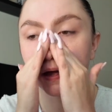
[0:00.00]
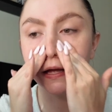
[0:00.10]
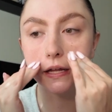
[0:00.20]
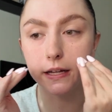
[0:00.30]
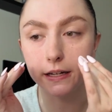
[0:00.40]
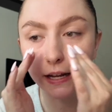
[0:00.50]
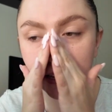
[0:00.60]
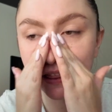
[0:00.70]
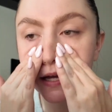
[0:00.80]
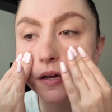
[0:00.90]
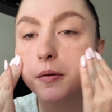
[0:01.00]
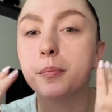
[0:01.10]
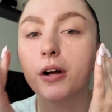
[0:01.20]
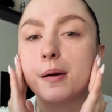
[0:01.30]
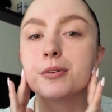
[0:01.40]
And I think
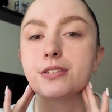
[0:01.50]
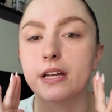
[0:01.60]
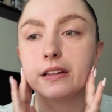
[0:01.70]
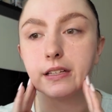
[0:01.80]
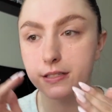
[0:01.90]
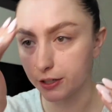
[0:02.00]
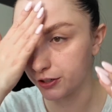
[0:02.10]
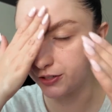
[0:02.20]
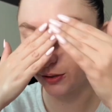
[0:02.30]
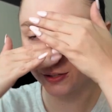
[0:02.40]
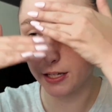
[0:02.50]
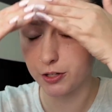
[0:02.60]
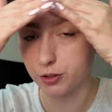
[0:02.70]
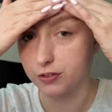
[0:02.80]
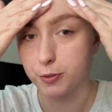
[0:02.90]
primers like this are so
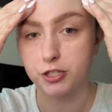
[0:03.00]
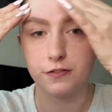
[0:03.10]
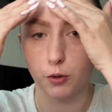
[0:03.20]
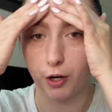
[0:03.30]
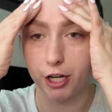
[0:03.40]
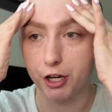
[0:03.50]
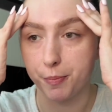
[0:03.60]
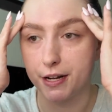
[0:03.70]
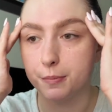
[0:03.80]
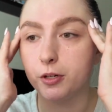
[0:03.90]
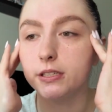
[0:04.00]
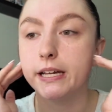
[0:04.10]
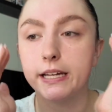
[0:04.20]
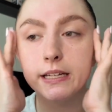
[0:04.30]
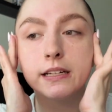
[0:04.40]
essential, especially if you're wearing your makeup all
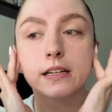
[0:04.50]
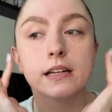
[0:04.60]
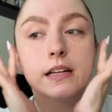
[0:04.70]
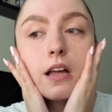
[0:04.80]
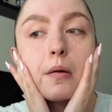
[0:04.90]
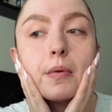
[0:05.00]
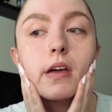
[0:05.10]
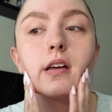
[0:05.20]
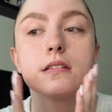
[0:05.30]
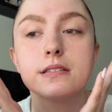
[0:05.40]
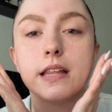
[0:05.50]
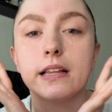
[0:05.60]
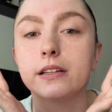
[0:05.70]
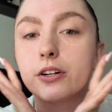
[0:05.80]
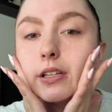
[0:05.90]
day, because they
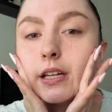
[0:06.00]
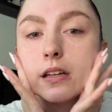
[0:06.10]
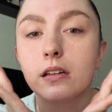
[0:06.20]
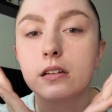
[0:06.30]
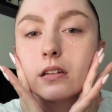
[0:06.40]
literally